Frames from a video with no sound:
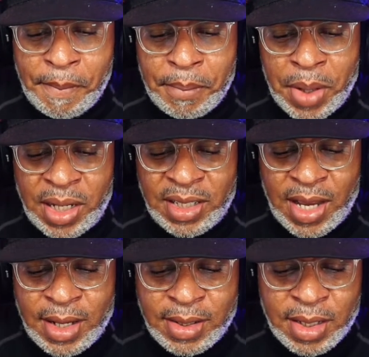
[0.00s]
But he's
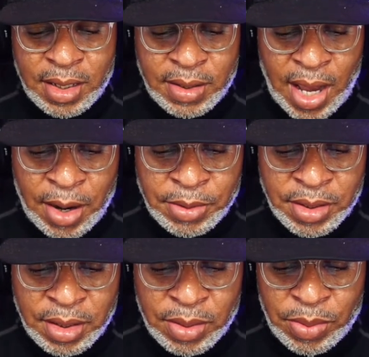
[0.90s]
at
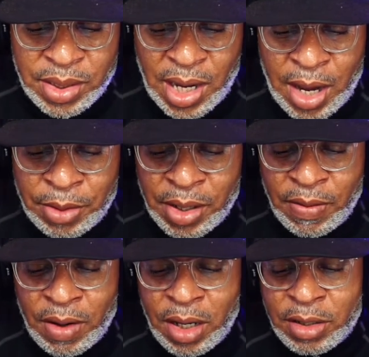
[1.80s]
6,000, which I don't
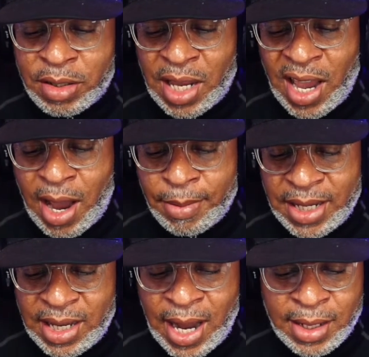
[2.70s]
even understand how he
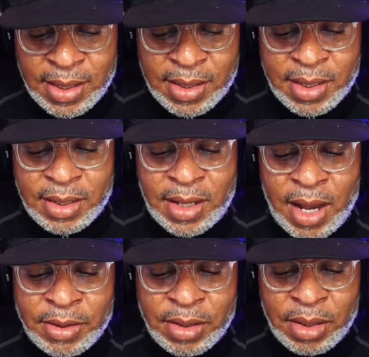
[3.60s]
got to
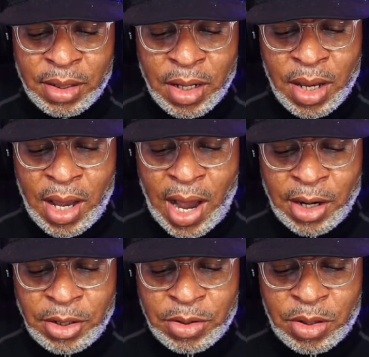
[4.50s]
6,000. How
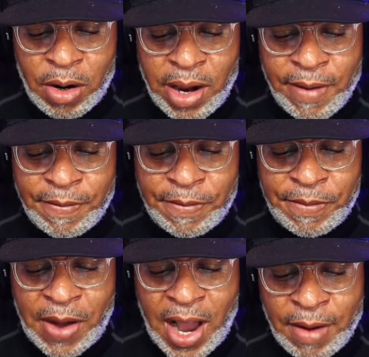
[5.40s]
do you start at
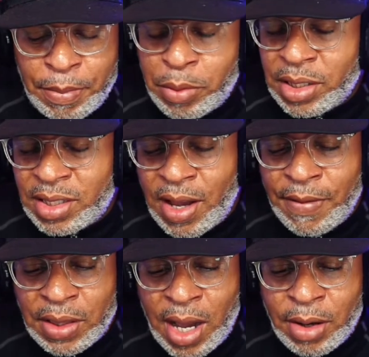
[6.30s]

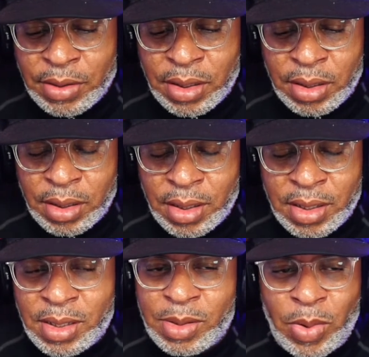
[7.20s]
5.7 thousand?
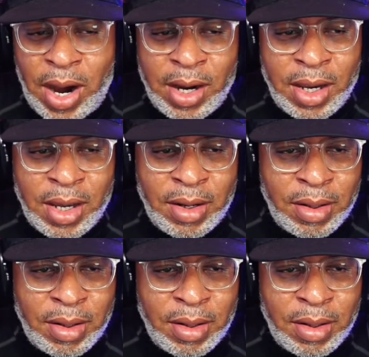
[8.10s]
This is where I get